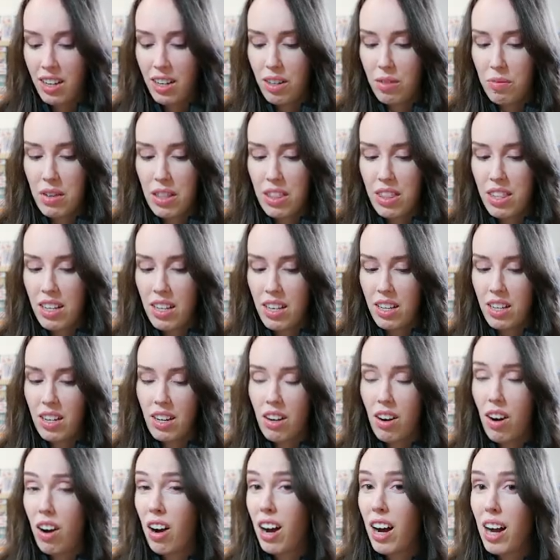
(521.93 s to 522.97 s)
with the
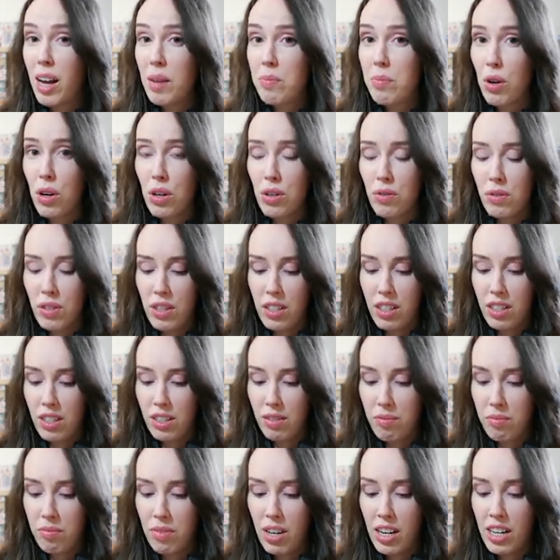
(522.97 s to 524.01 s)
hype over
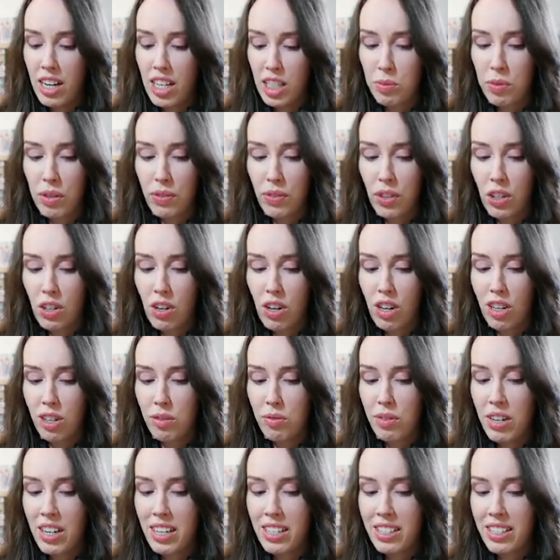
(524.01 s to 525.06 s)
the announcement of the God
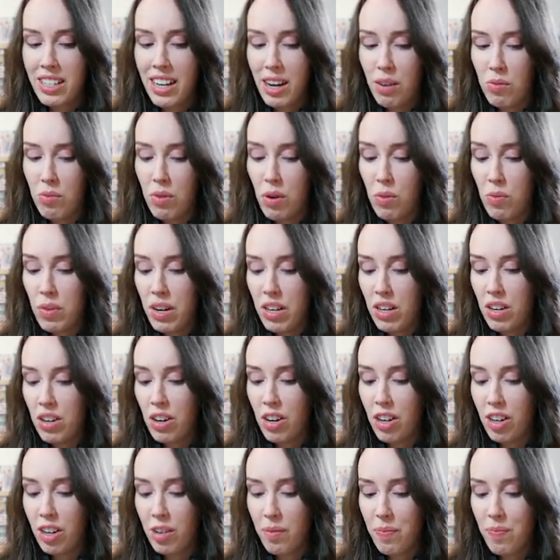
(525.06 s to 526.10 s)
Rares and what we
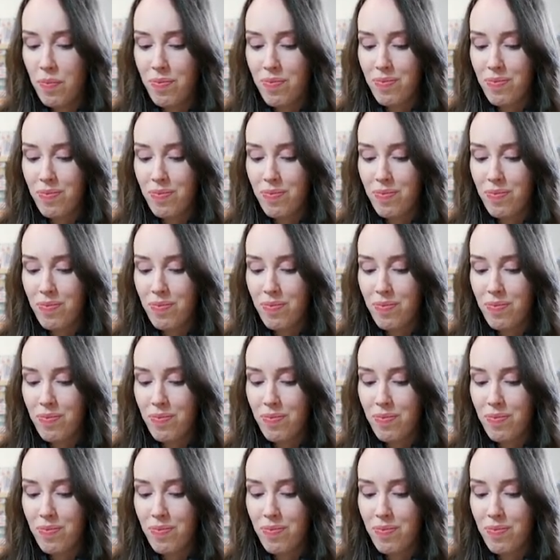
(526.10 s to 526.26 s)
got,